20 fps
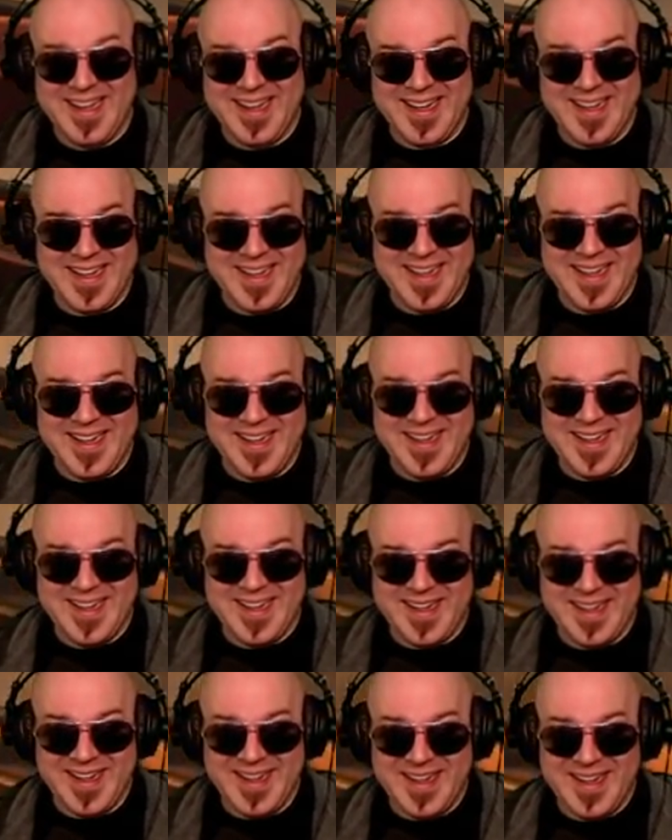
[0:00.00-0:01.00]

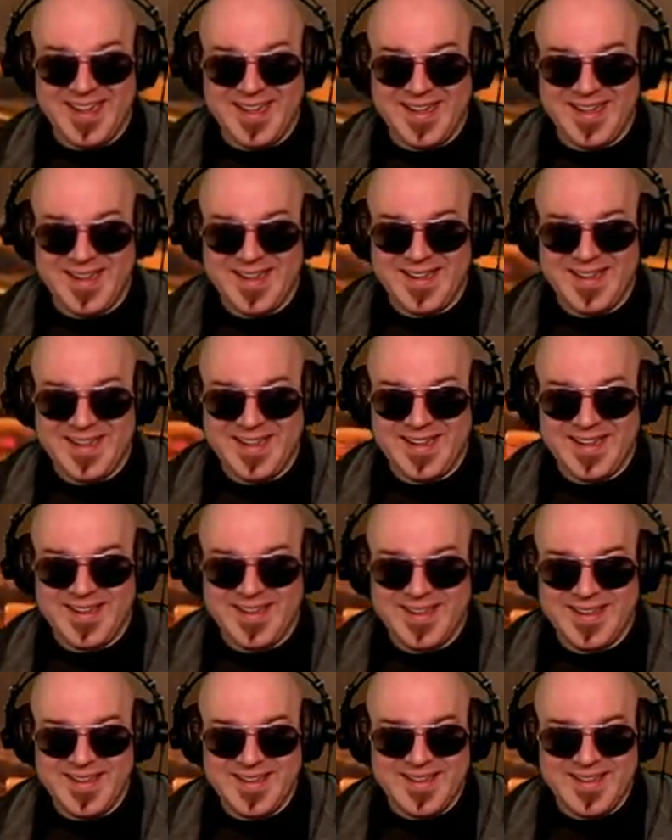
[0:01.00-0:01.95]
Nothing is said.